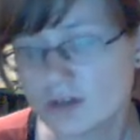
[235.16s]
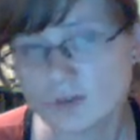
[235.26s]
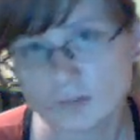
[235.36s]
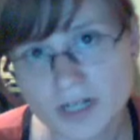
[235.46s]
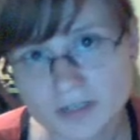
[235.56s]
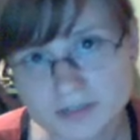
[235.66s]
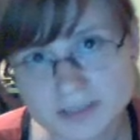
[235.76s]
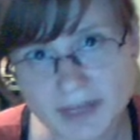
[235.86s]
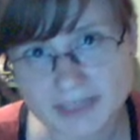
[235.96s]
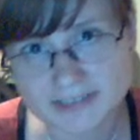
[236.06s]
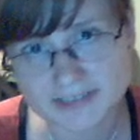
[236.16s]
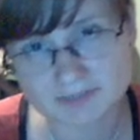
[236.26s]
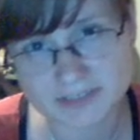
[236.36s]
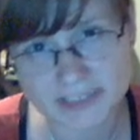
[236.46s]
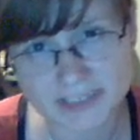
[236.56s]
When I was about
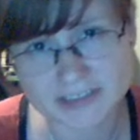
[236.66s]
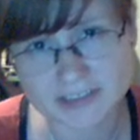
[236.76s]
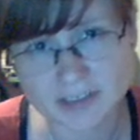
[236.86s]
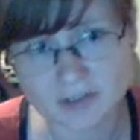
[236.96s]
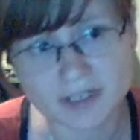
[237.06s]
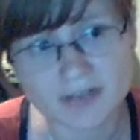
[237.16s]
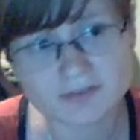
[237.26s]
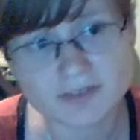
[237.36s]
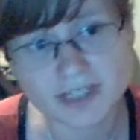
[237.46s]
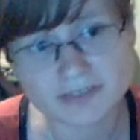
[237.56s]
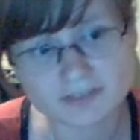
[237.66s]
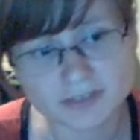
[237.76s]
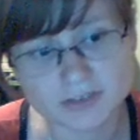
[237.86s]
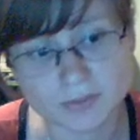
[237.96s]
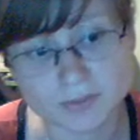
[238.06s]
17 years old, after I left
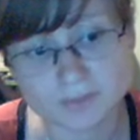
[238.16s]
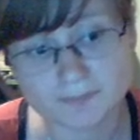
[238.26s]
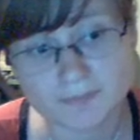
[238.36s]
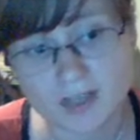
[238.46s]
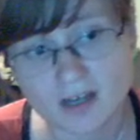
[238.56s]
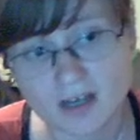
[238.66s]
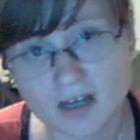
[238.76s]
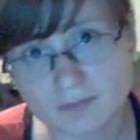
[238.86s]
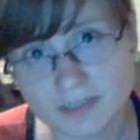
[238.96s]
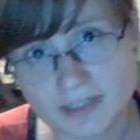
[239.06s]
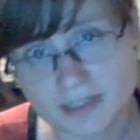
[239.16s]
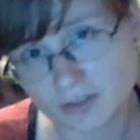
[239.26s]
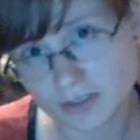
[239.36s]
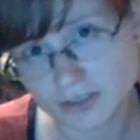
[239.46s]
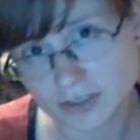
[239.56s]
school, I went and
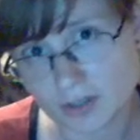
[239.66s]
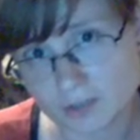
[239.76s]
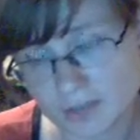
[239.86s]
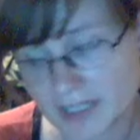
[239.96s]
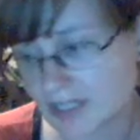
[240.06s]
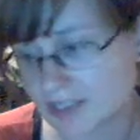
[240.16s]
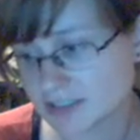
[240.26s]
got a job in a